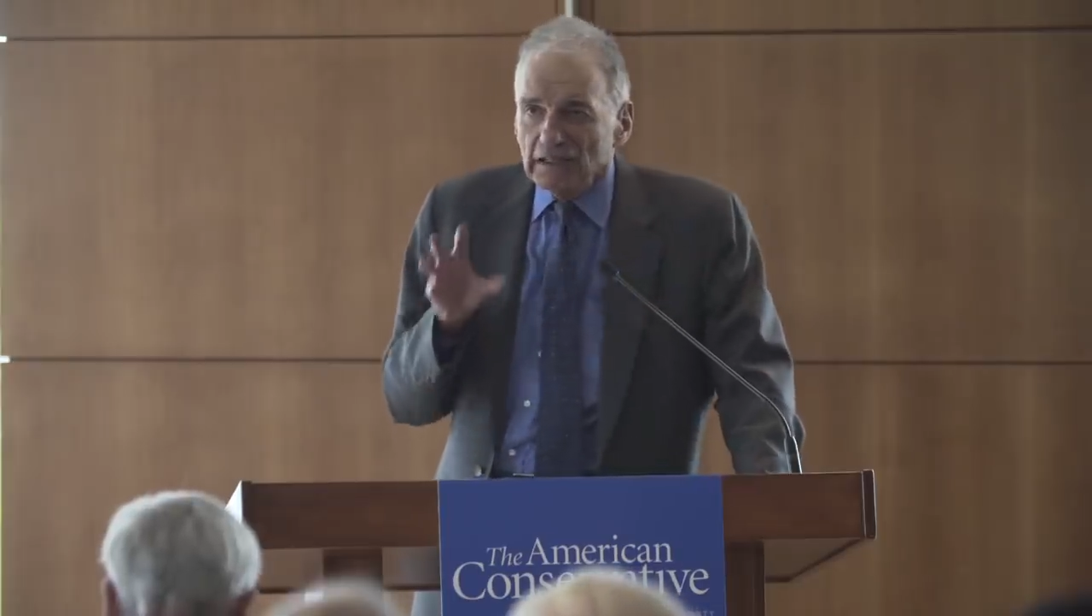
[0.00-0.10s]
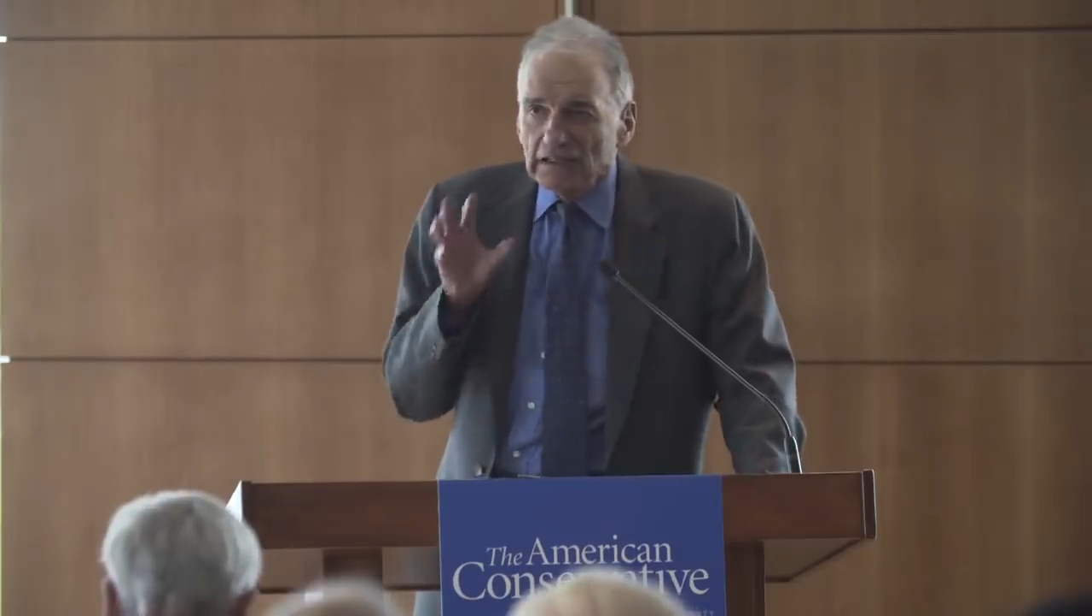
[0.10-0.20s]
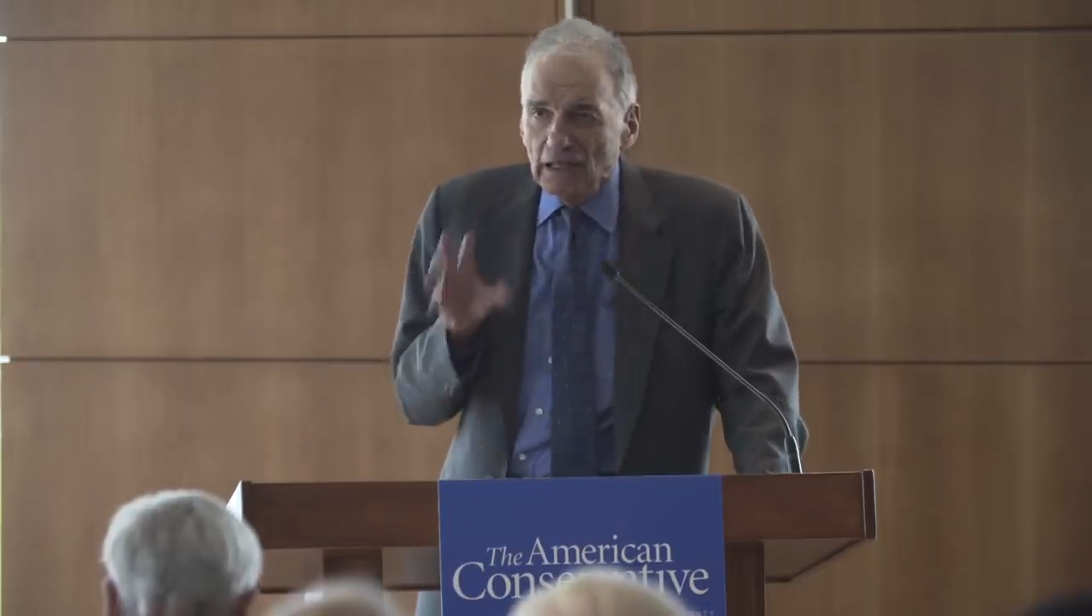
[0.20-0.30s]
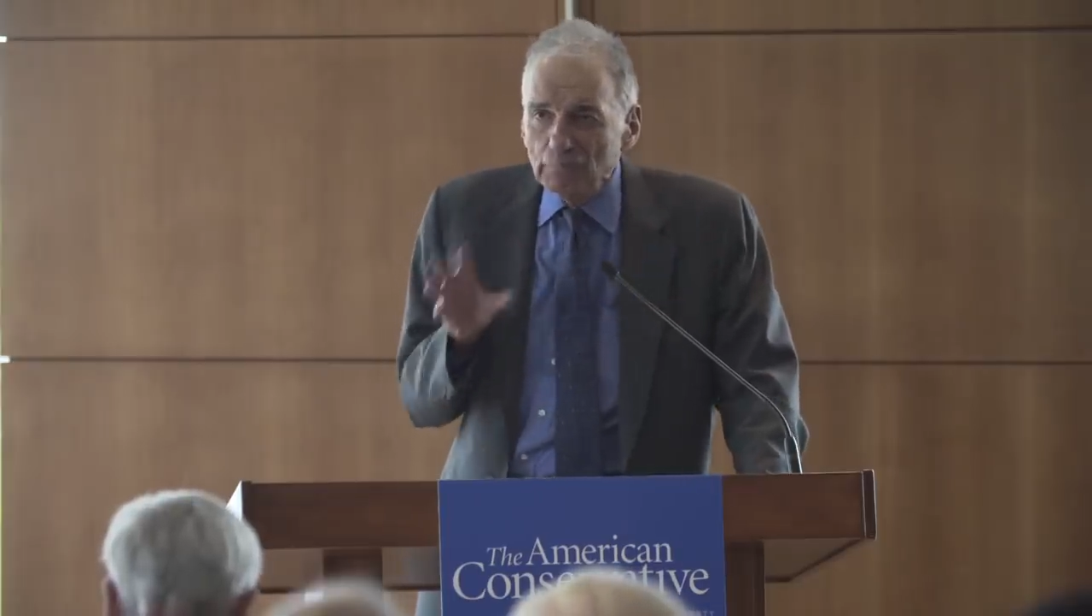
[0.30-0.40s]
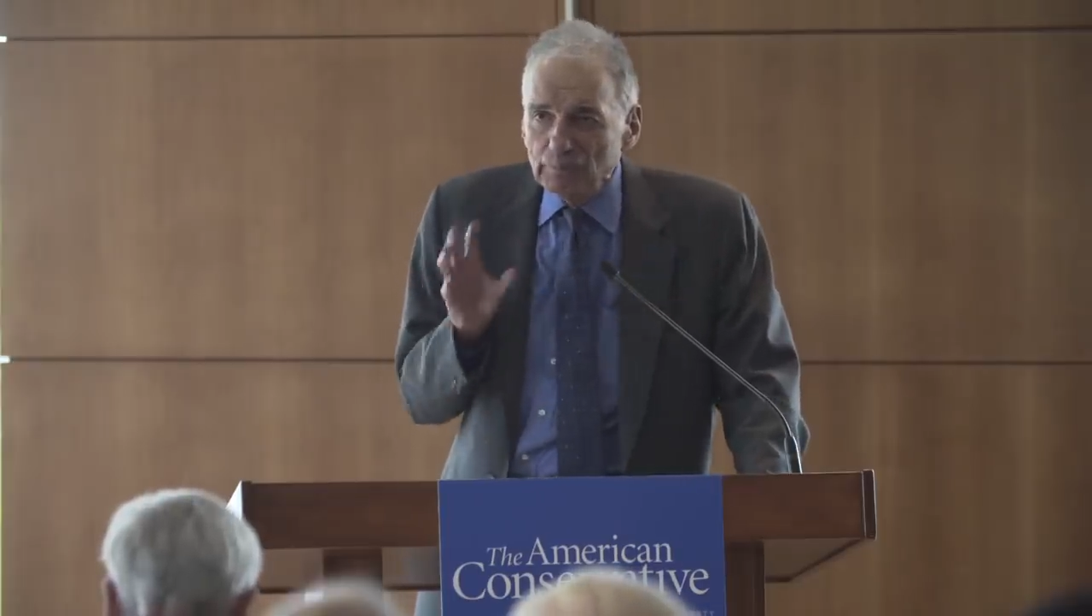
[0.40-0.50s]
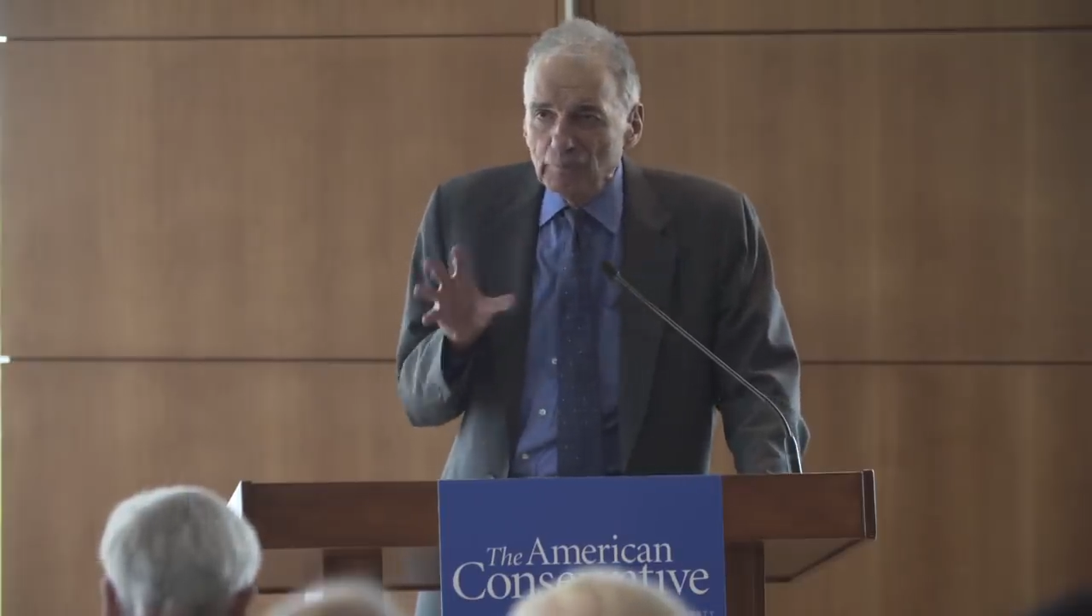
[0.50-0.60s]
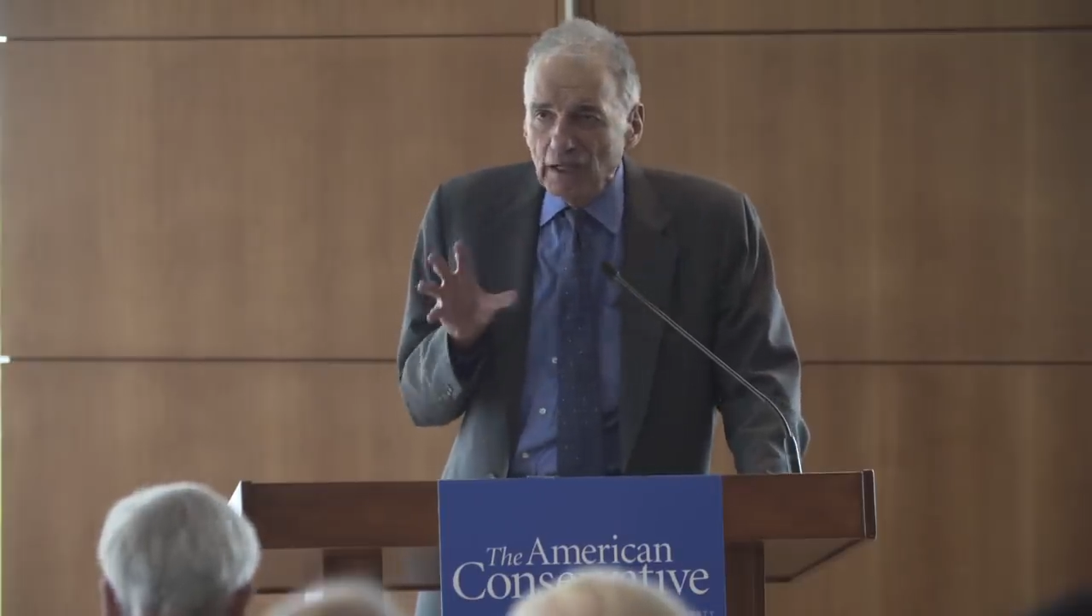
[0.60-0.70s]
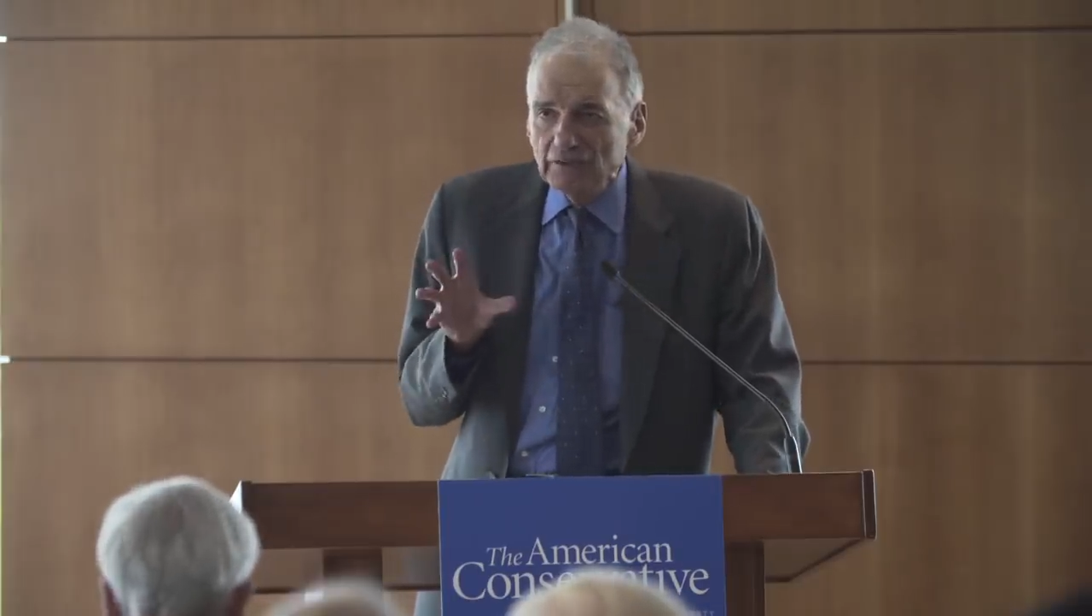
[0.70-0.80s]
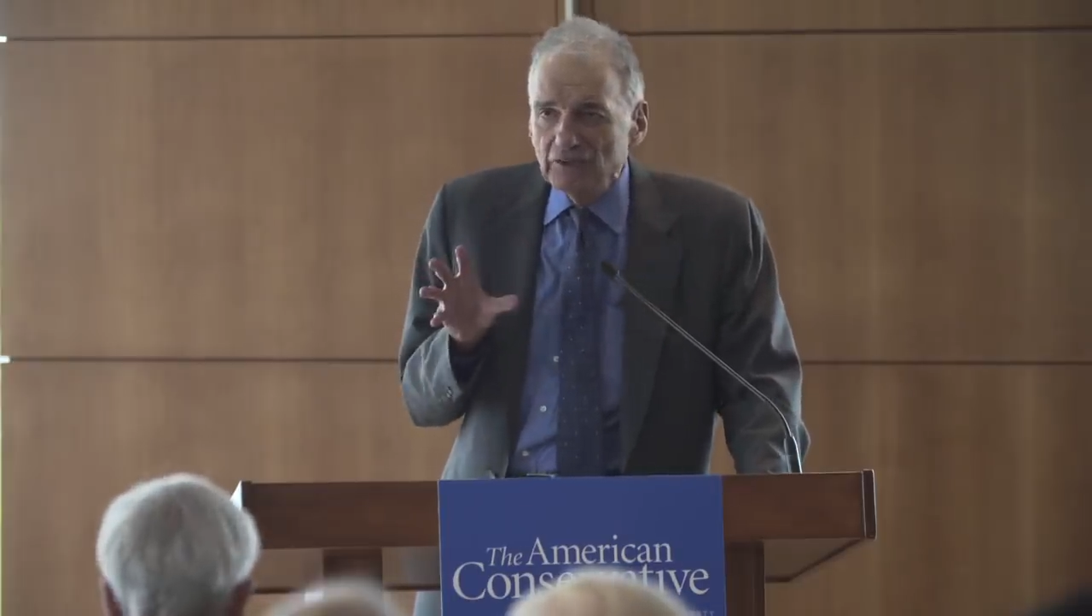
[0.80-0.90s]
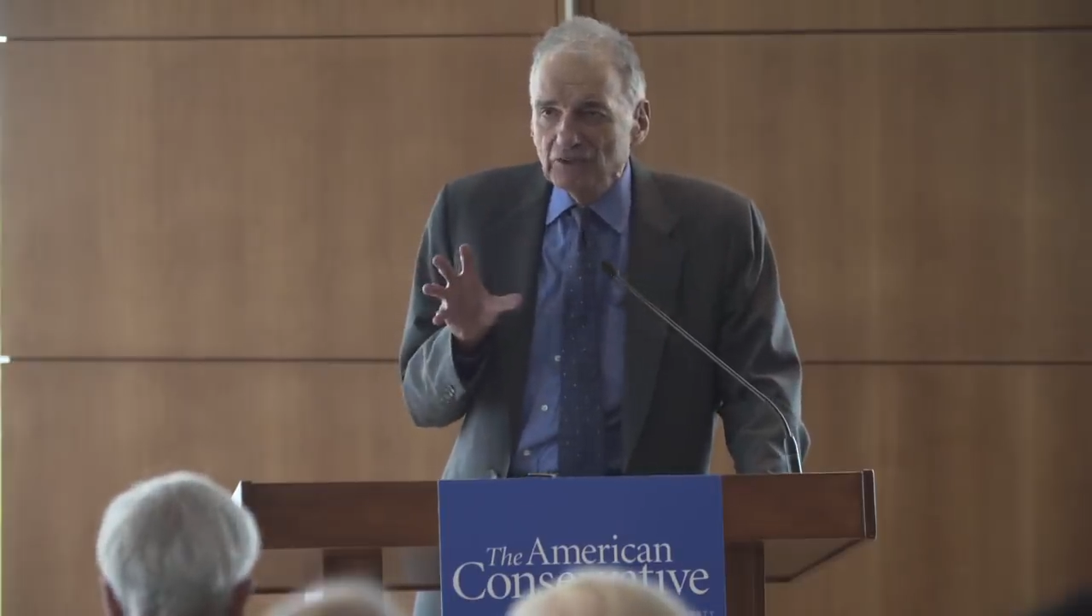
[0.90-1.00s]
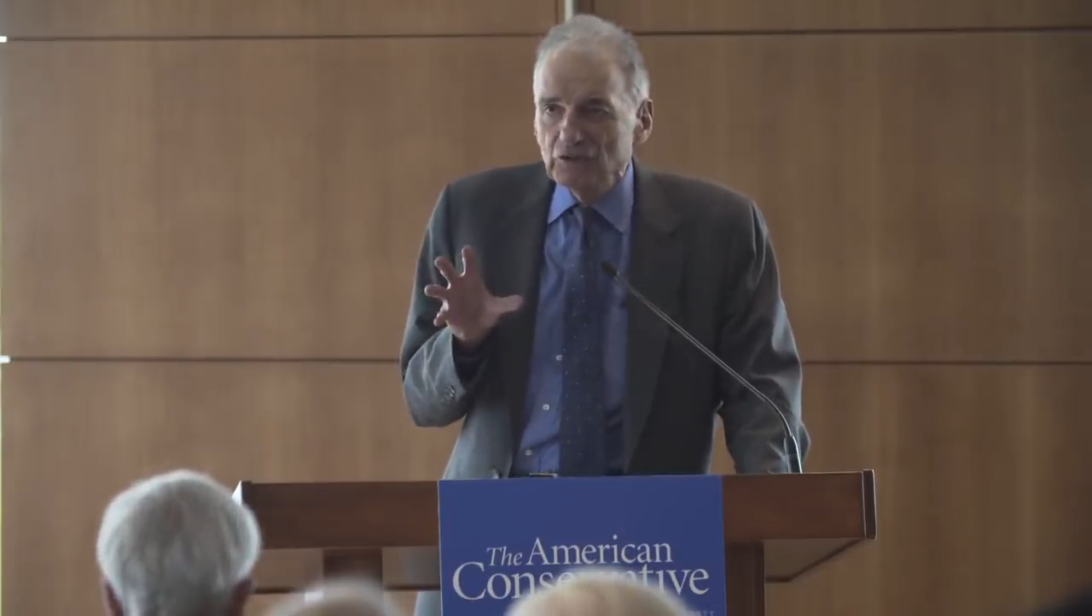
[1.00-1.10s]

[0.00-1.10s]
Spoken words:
compromises